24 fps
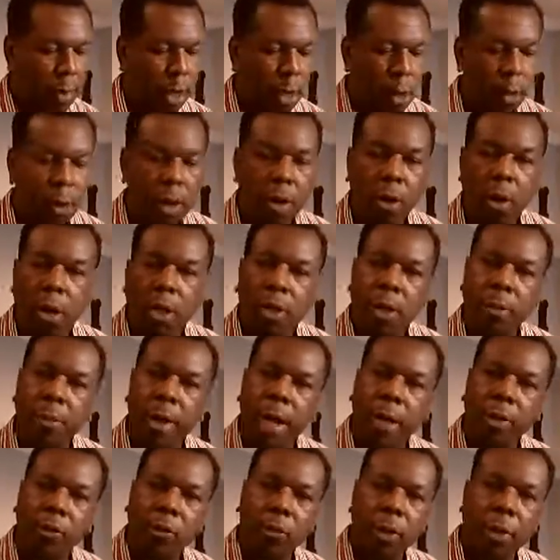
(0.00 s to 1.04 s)
Only costs
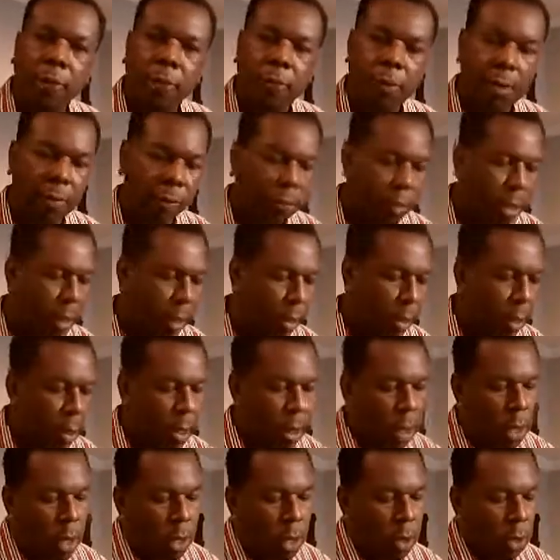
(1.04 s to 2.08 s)
about $3.50.
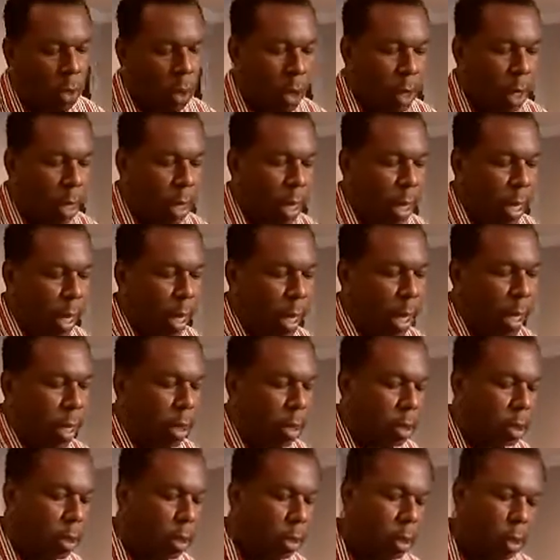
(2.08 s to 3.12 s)
You're going to
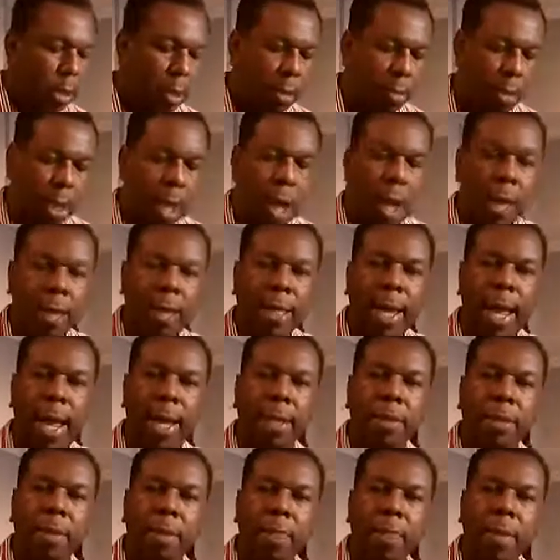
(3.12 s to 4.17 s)
need some contact
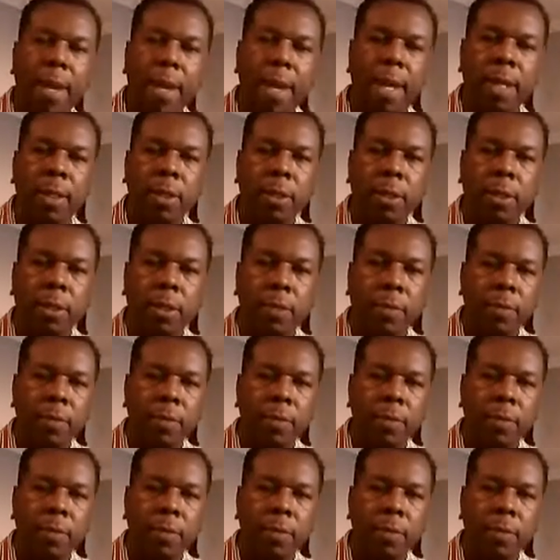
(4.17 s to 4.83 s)
cement,